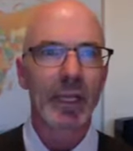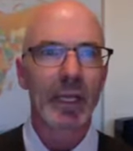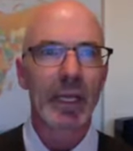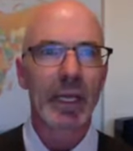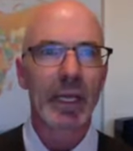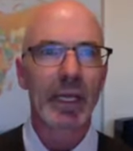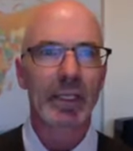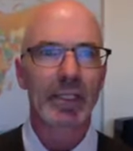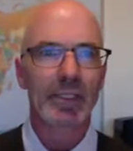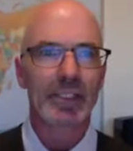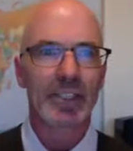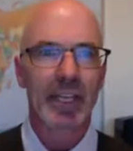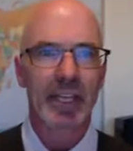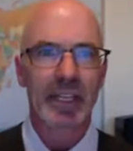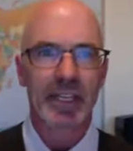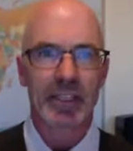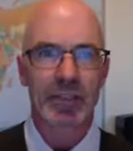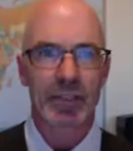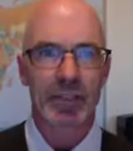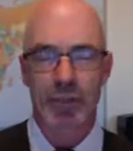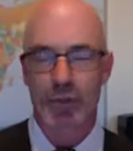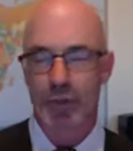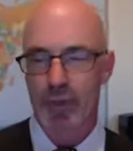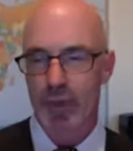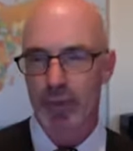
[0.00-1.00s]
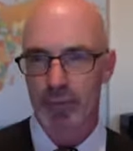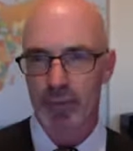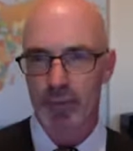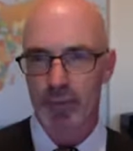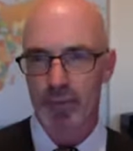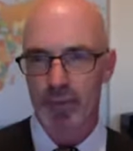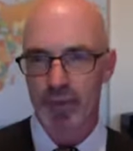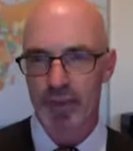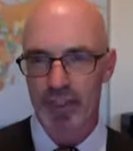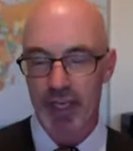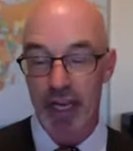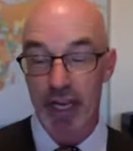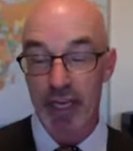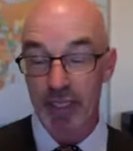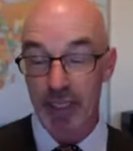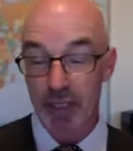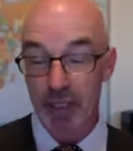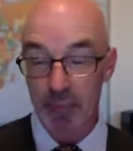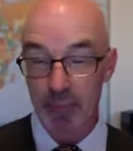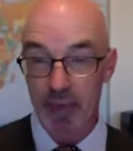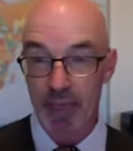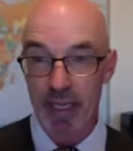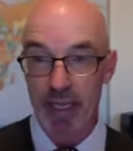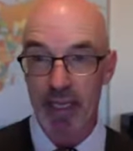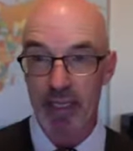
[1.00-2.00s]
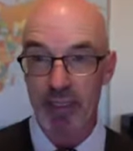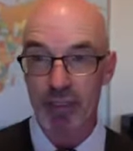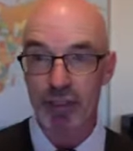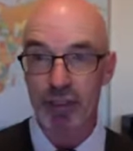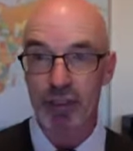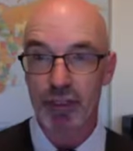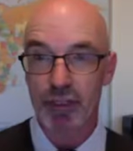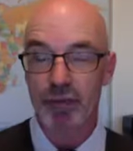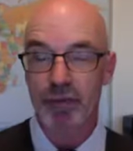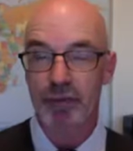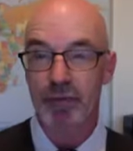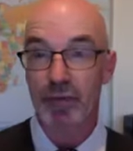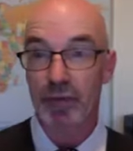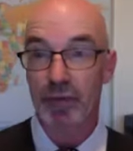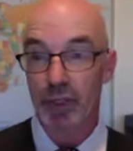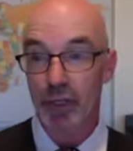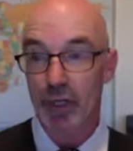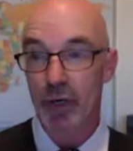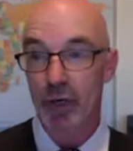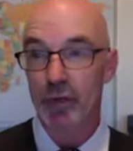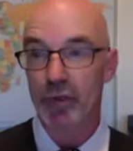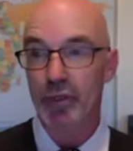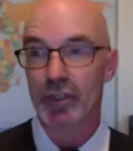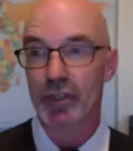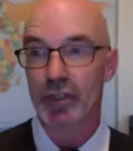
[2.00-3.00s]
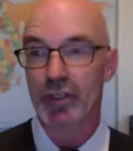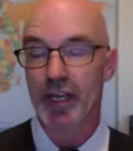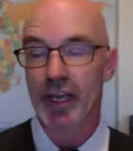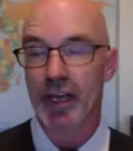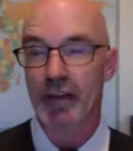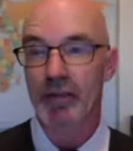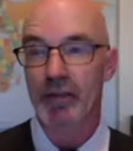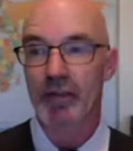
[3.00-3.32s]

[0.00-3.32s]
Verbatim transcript: it'll take you to a sign up page for the Coaches okay.